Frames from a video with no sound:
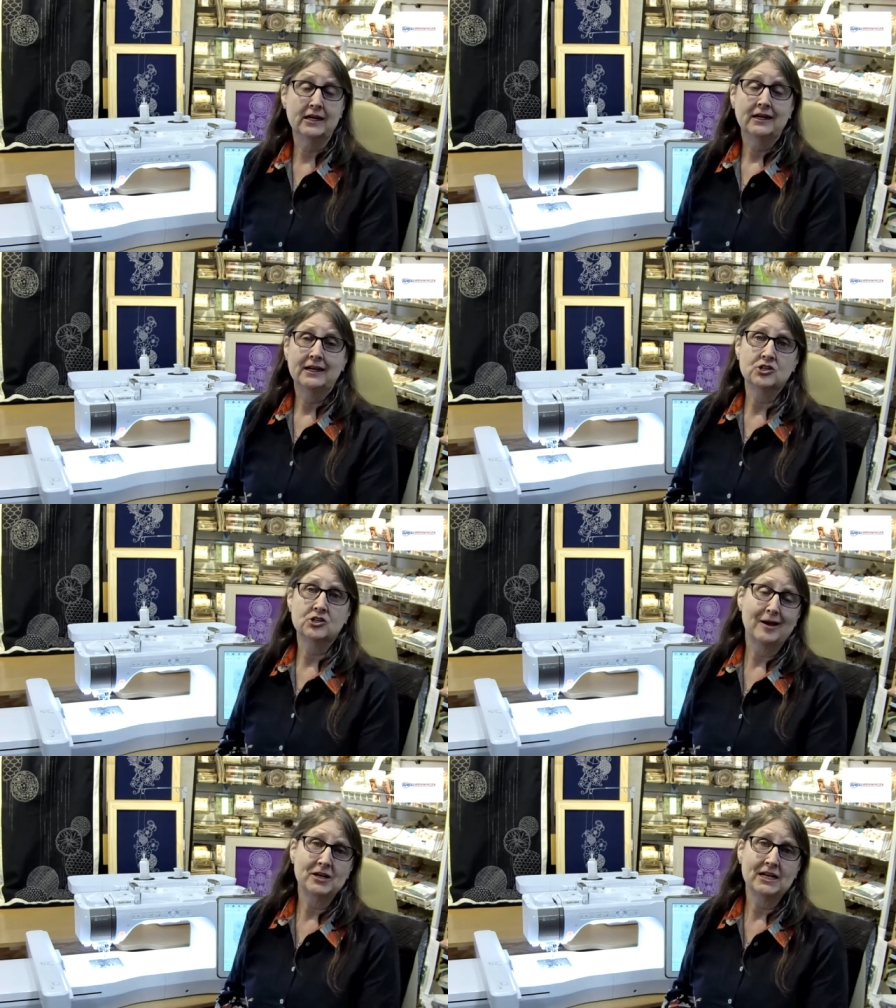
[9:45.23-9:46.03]
In
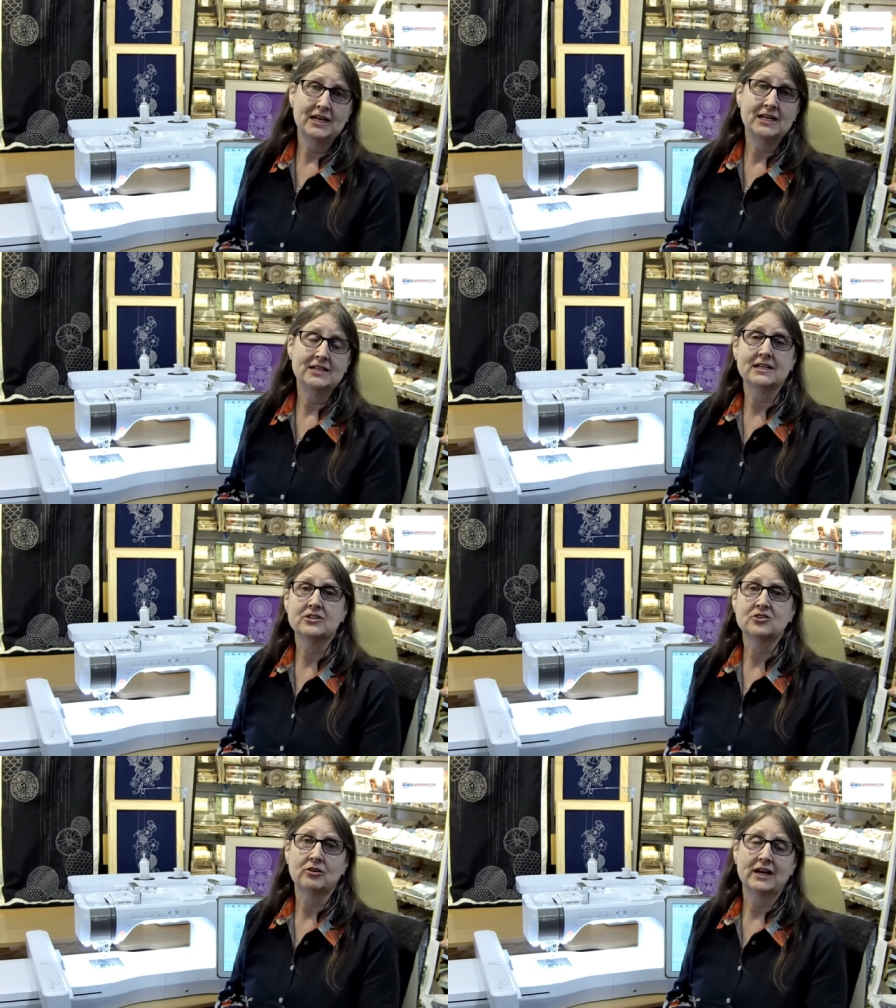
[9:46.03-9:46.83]
Japanese,
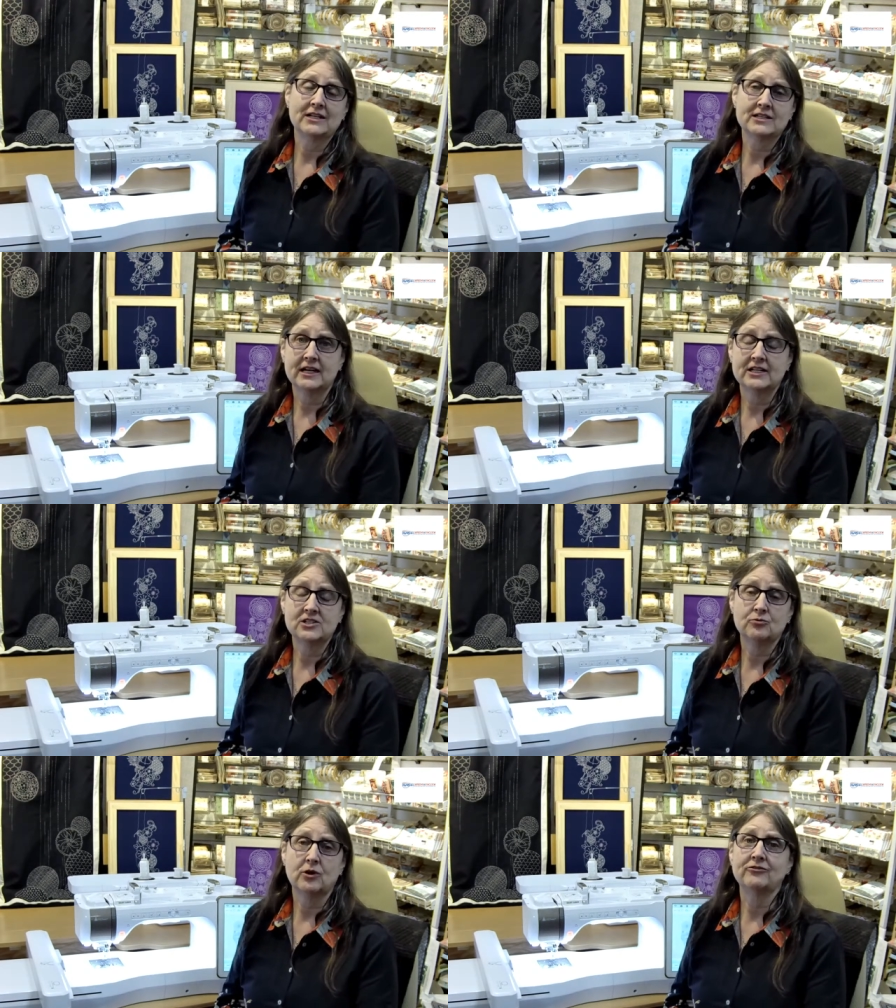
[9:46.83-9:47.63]
it
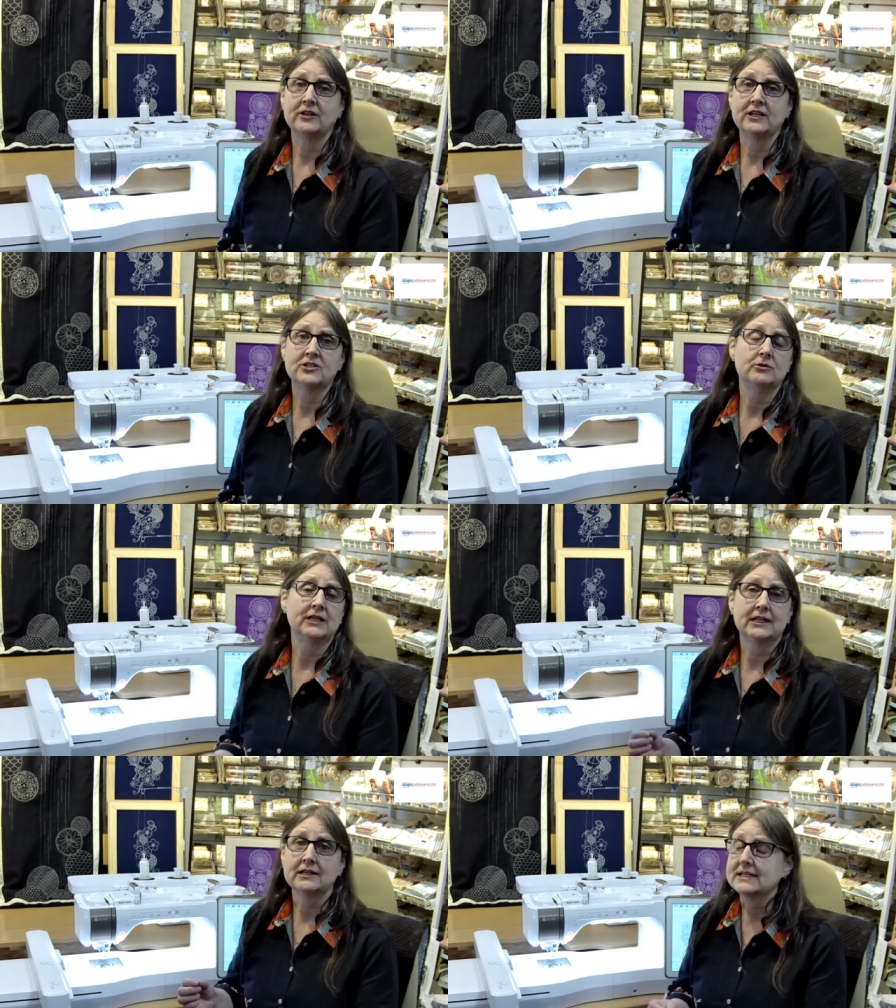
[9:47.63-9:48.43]
translates roughly to
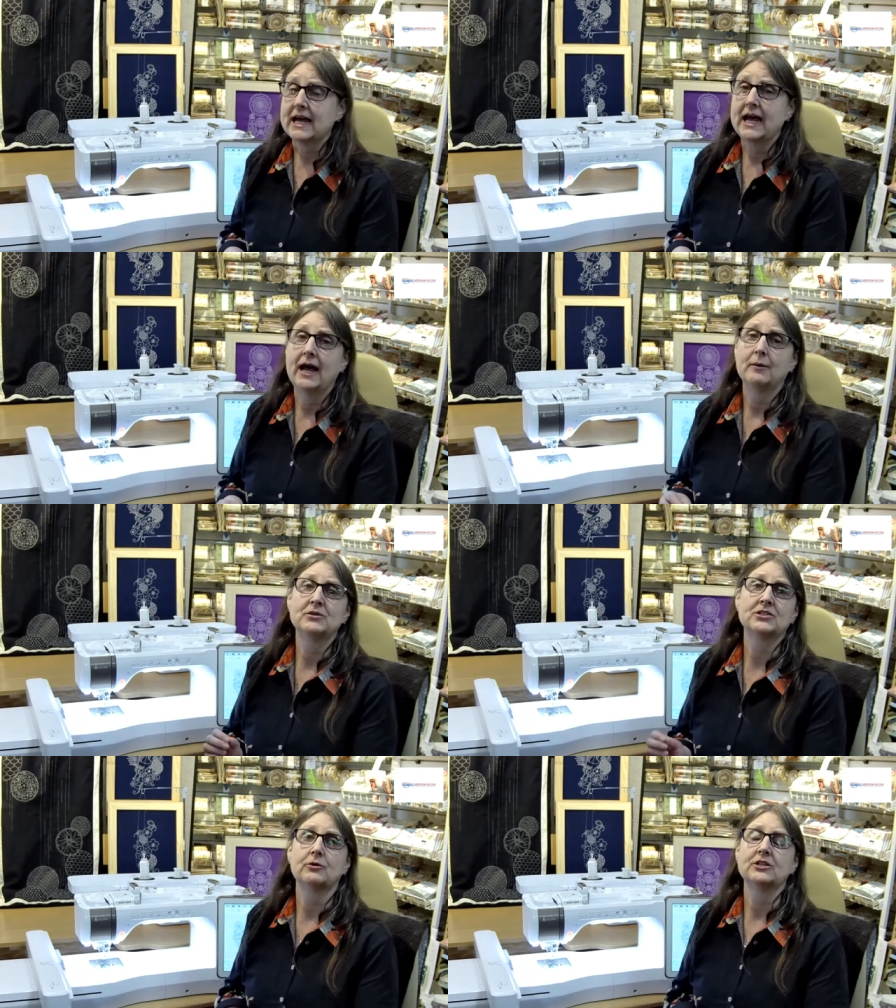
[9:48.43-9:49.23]
little
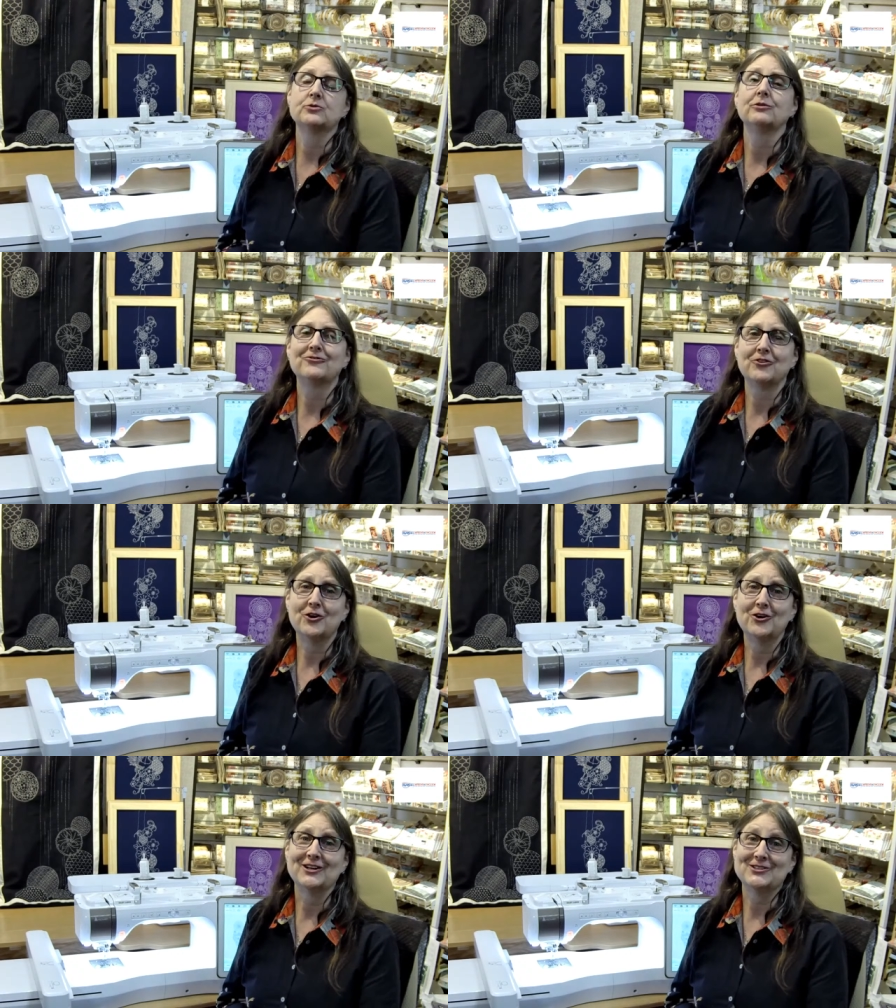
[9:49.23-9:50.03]
stabs, so it's
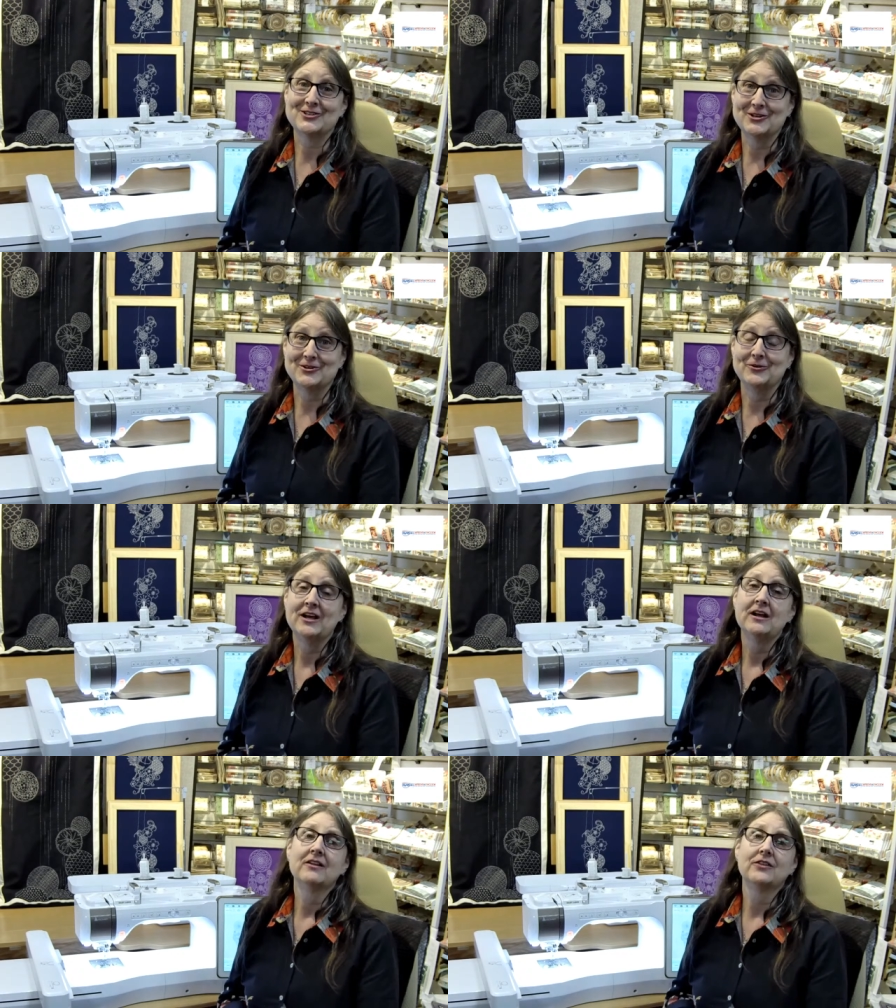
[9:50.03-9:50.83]
referring to
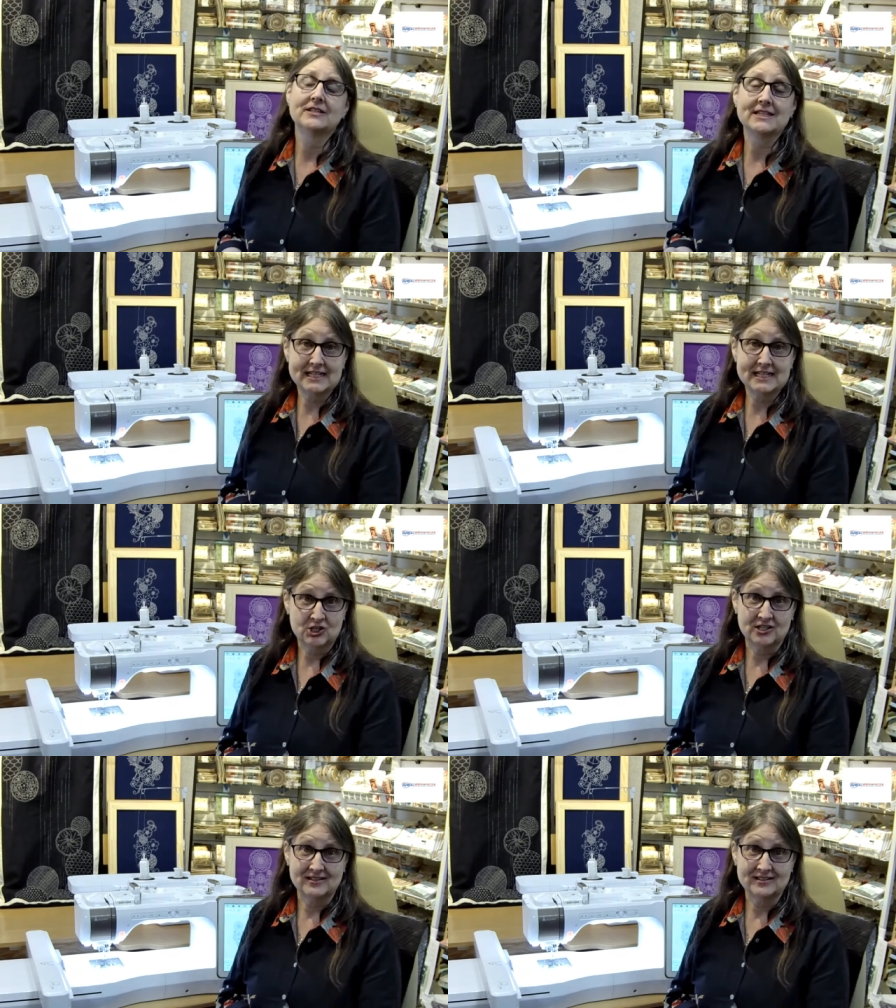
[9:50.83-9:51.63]
the
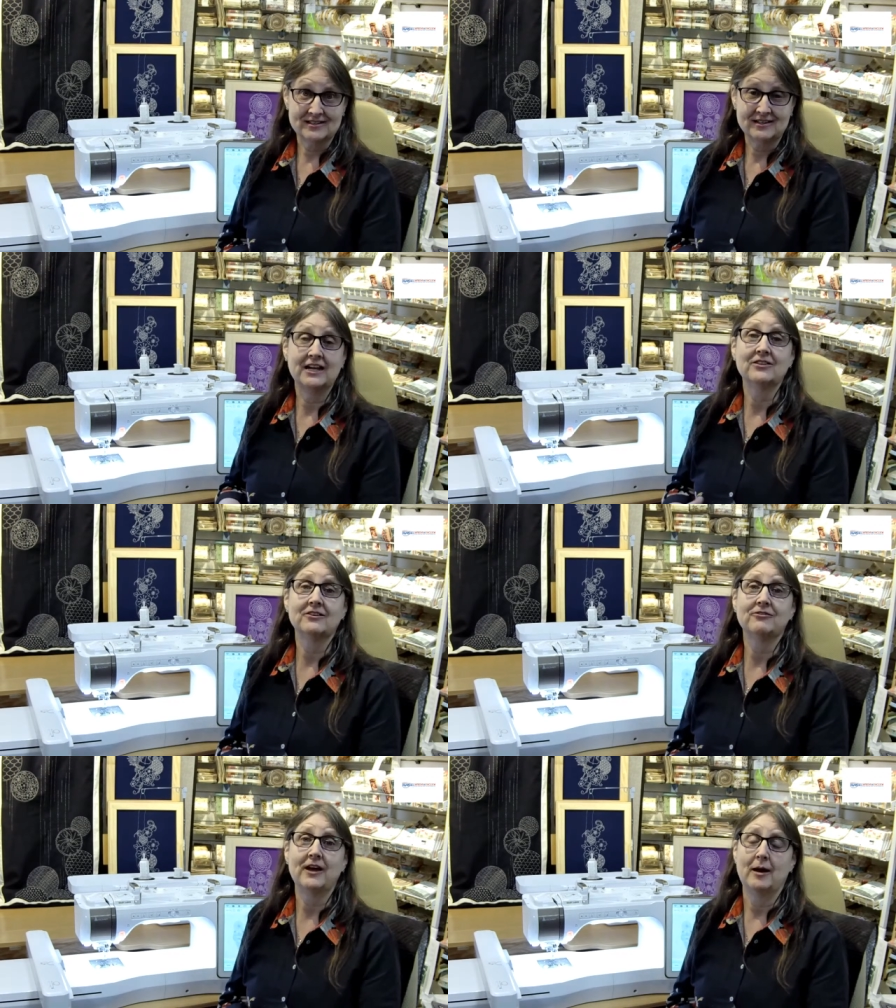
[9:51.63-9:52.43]
stitches in
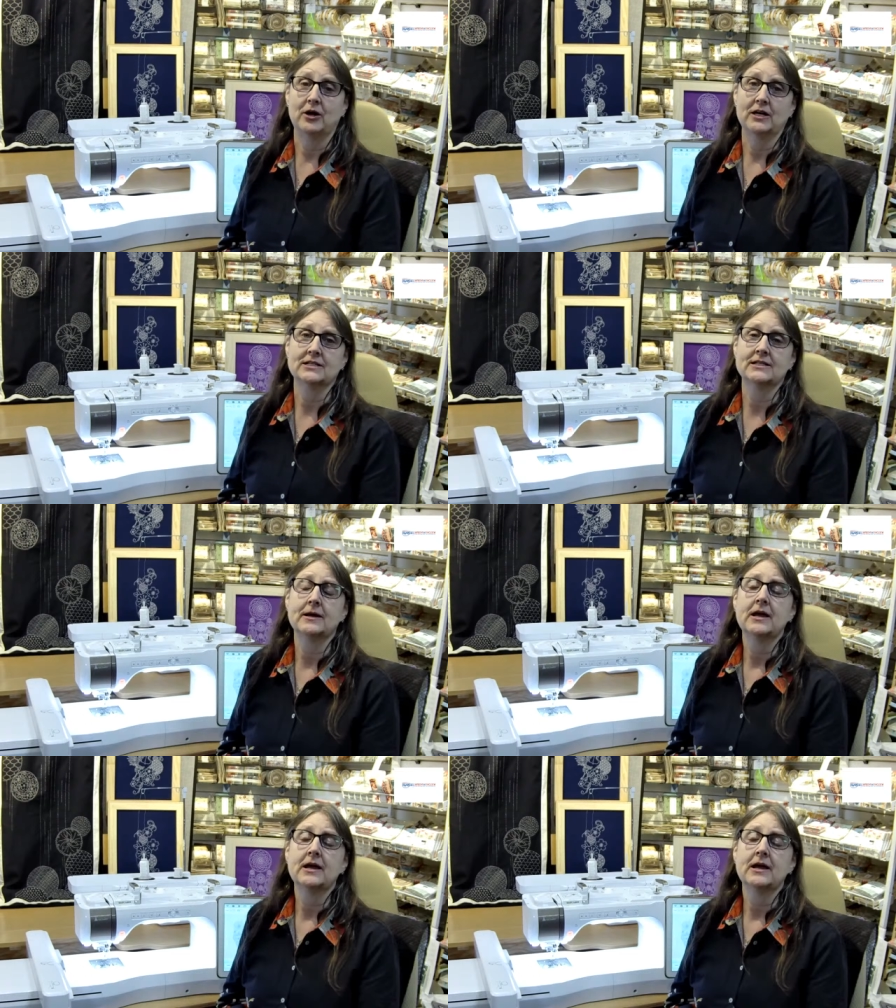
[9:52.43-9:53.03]
the fabrics.